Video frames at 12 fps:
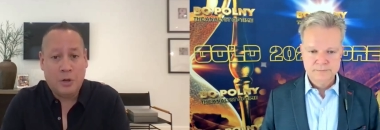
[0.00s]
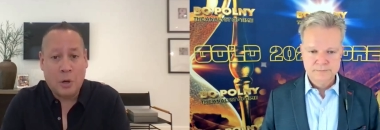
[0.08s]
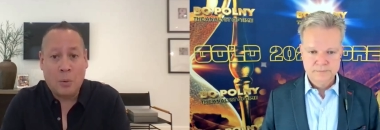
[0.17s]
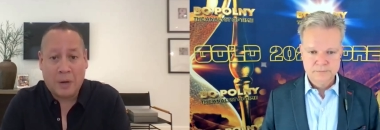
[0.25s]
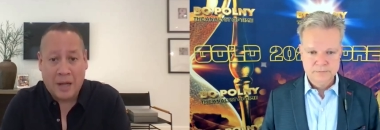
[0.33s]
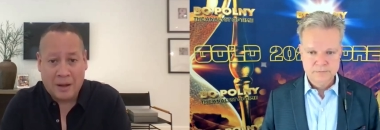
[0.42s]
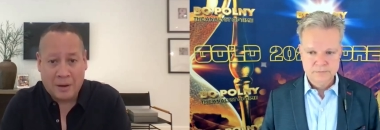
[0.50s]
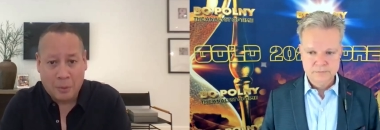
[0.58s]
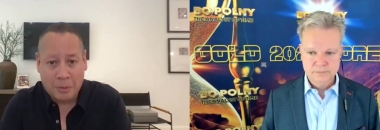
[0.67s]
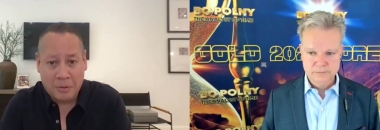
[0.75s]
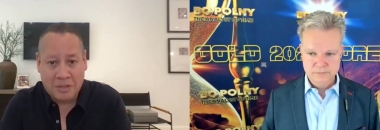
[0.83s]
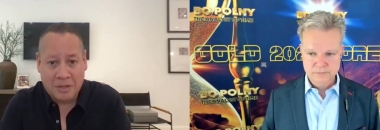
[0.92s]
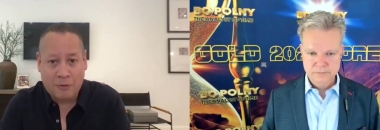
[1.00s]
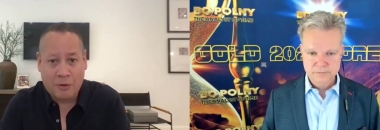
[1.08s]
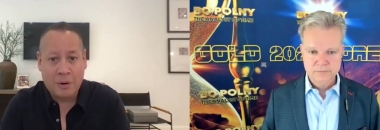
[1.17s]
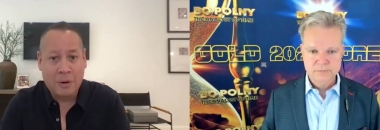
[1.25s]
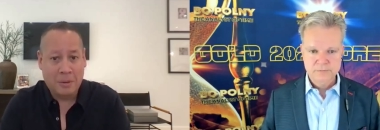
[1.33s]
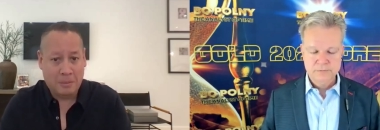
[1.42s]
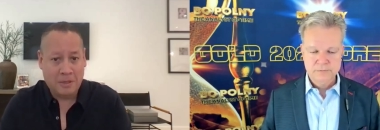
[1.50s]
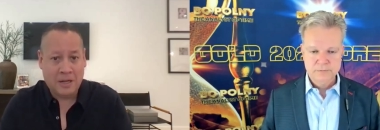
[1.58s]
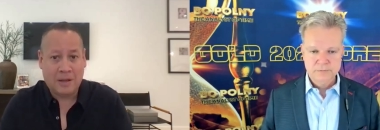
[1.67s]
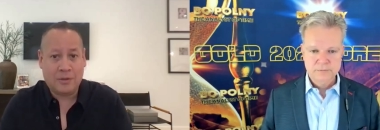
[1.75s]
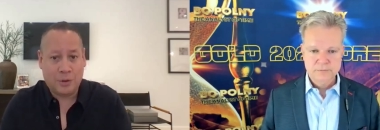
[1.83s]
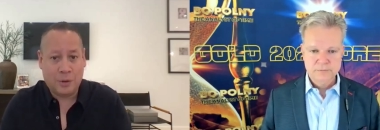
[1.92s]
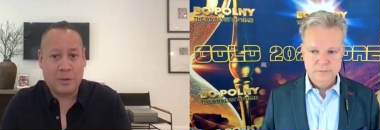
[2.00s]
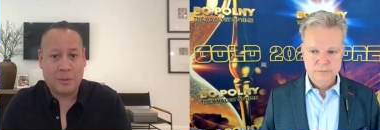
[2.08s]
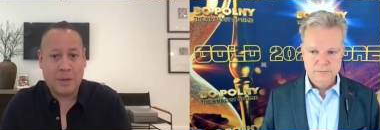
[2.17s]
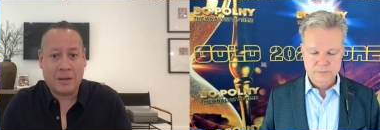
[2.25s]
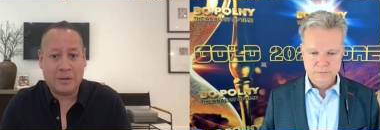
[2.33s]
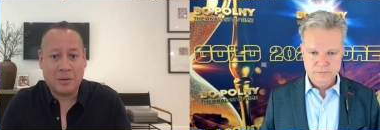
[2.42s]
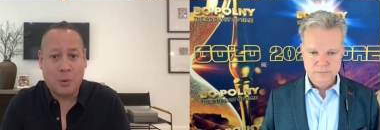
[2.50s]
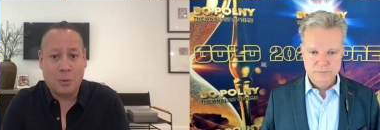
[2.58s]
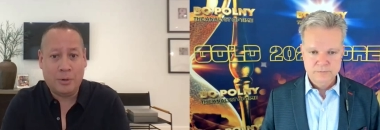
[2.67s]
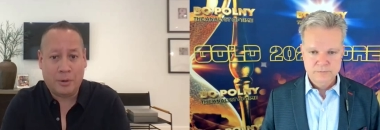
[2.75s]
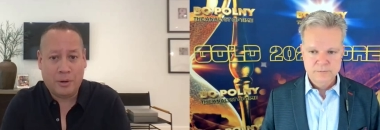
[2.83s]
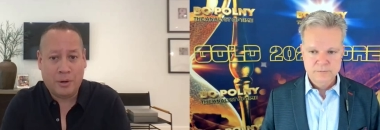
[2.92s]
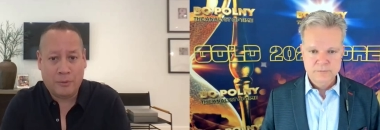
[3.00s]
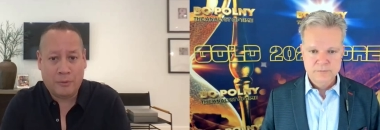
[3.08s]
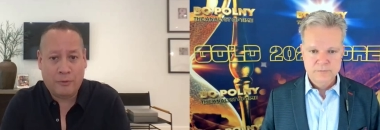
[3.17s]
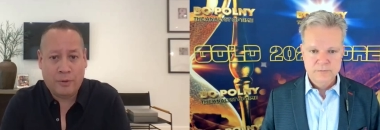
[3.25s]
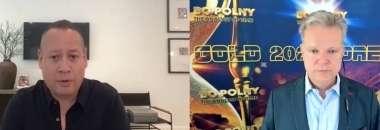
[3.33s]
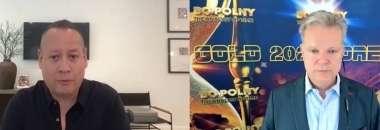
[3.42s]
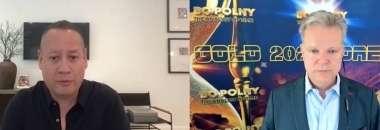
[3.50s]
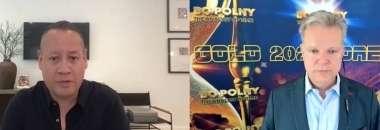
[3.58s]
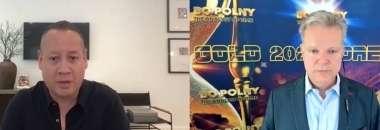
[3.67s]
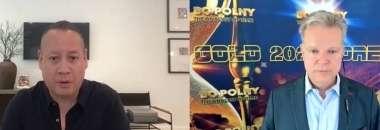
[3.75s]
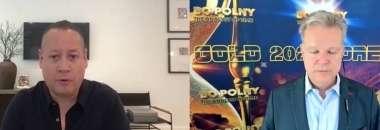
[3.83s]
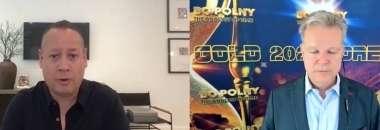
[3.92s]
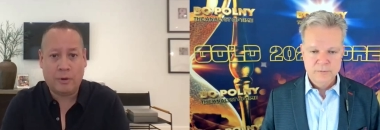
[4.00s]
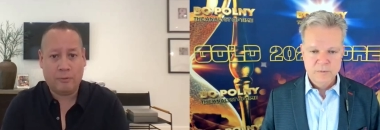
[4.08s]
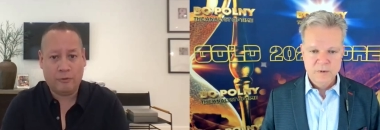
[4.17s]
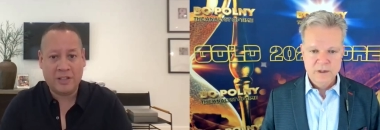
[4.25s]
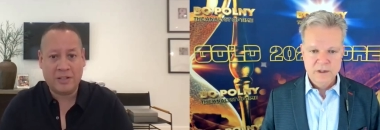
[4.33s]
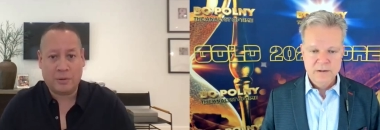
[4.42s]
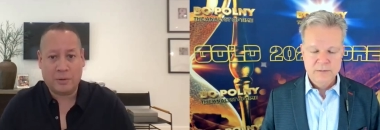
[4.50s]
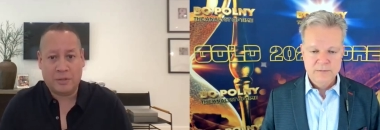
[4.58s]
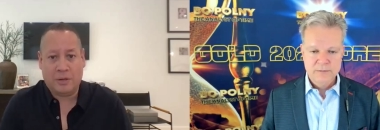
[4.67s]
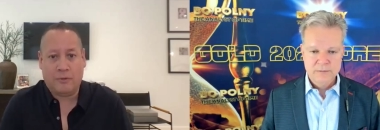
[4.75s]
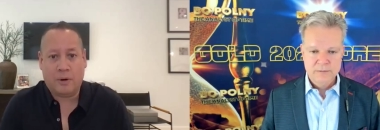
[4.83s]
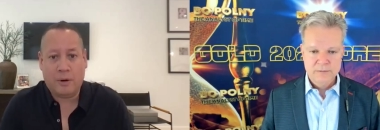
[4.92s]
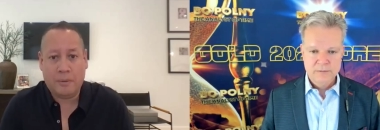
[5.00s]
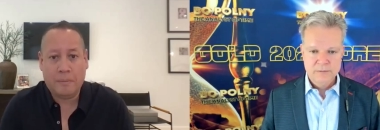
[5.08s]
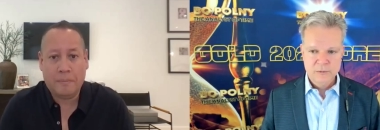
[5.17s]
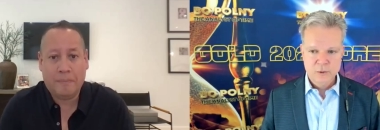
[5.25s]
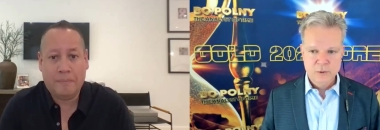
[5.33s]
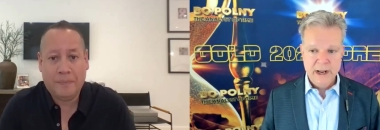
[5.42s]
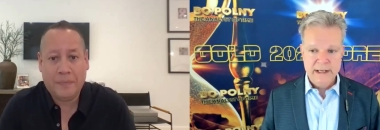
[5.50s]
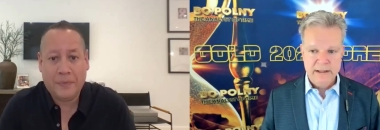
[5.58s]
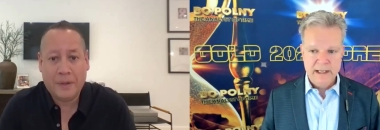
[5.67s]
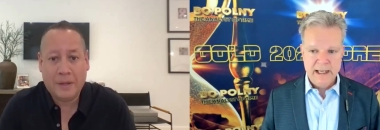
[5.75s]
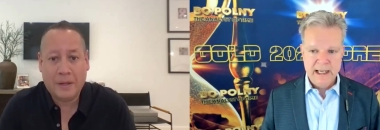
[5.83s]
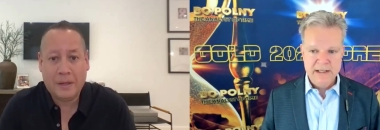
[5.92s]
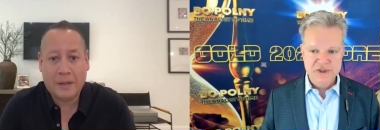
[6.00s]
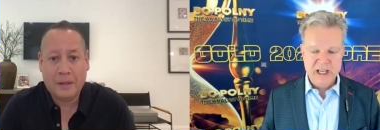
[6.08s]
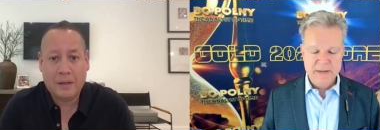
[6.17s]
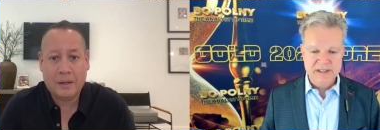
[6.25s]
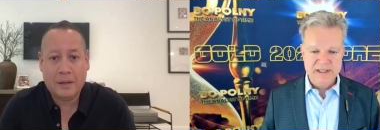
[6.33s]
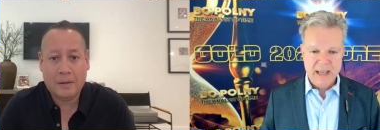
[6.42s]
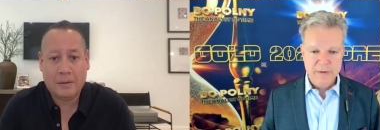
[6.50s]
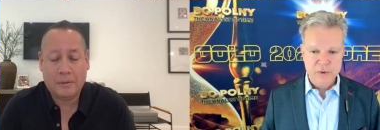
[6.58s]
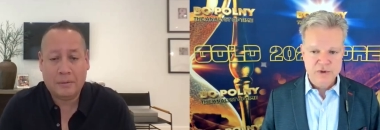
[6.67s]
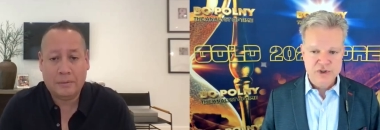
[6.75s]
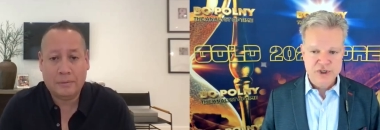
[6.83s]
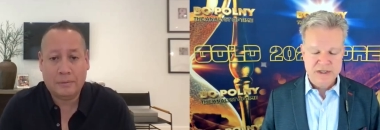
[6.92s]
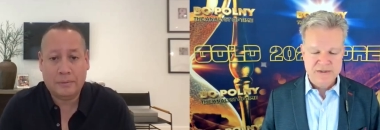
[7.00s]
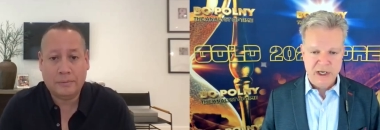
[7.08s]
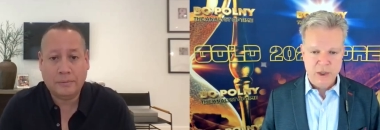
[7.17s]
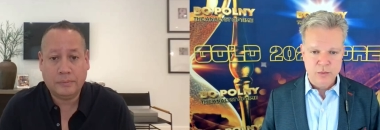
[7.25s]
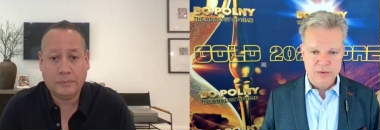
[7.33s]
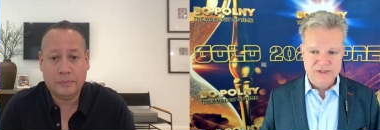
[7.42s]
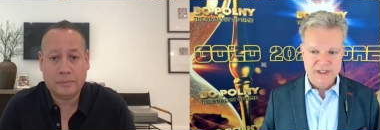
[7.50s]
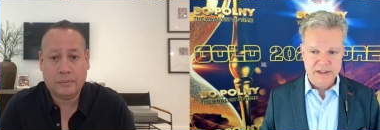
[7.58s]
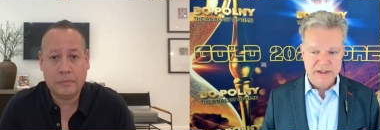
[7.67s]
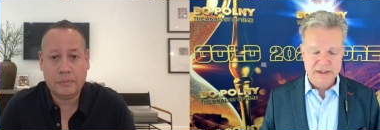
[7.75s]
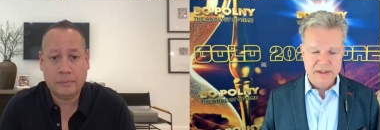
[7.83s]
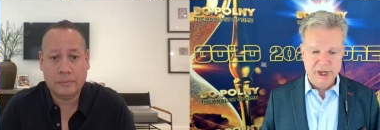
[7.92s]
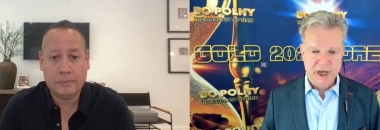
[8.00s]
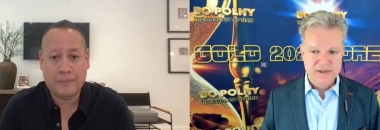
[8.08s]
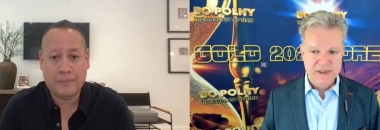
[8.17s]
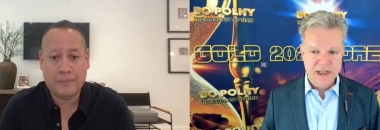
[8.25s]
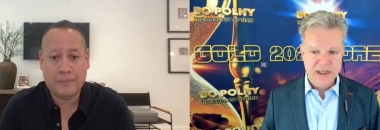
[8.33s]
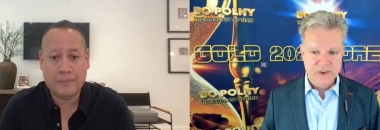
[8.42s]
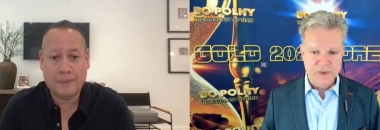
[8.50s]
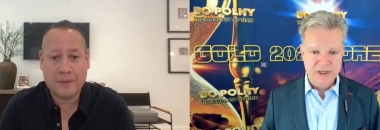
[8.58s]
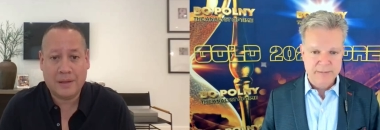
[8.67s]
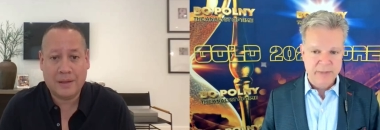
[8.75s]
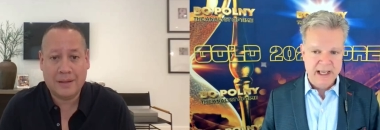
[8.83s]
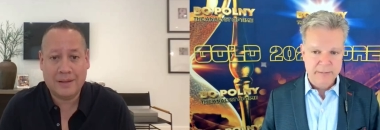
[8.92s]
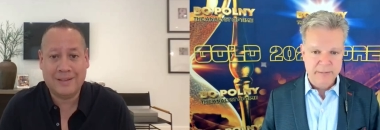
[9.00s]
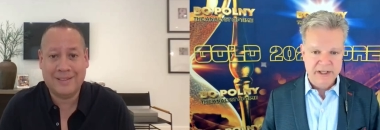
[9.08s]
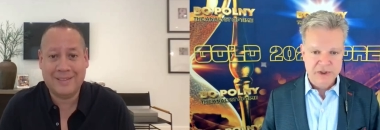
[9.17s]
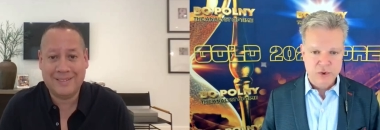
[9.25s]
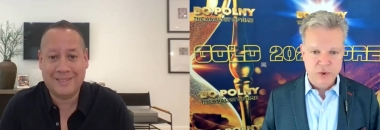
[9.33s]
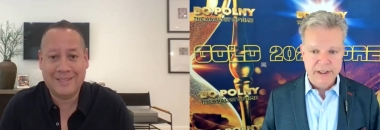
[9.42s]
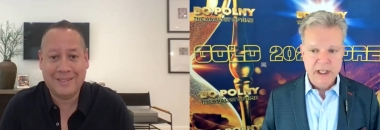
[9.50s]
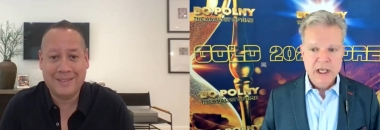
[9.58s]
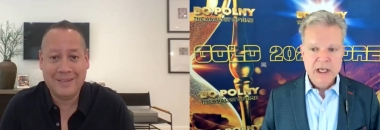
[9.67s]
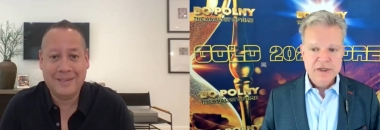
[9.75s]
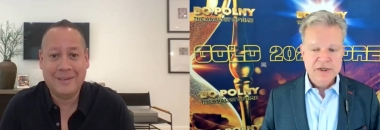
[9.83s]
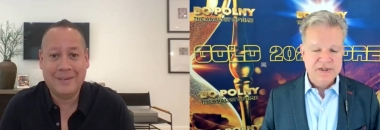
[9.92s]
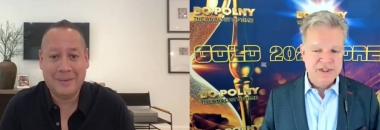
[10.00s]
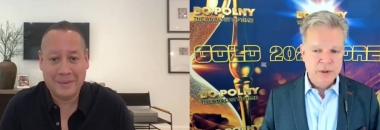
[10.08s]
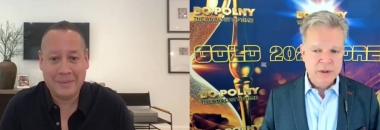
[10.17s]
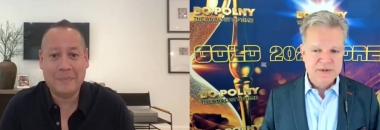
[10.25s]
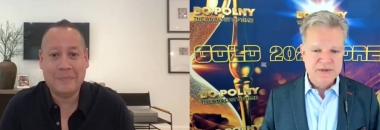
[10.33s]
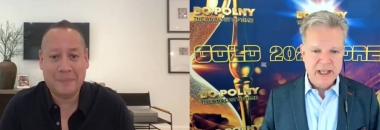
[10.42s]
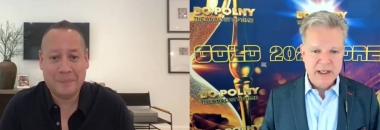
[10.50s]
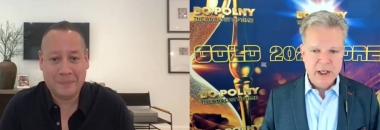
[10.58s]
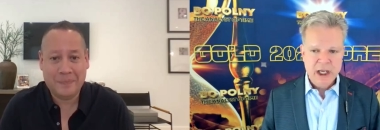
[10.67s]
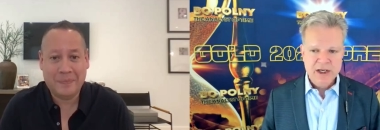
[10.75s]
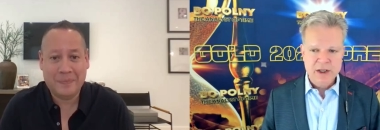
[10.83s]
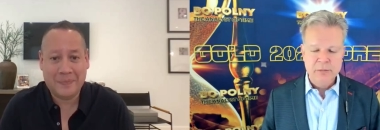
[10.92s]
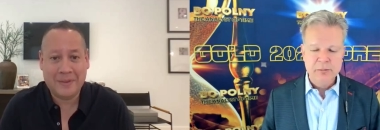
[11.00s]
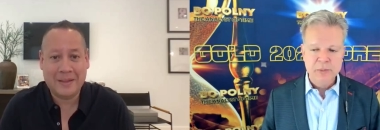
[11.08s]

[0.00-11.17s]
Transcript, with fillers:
Speaker 1: don't get gold and silver, yet they're the biggest holder of, of silver, physical silver.
Speaker 2: Right. And Jamie Dimon was just out selling stocks last week, buying Bitcoin. You see what I'm saying?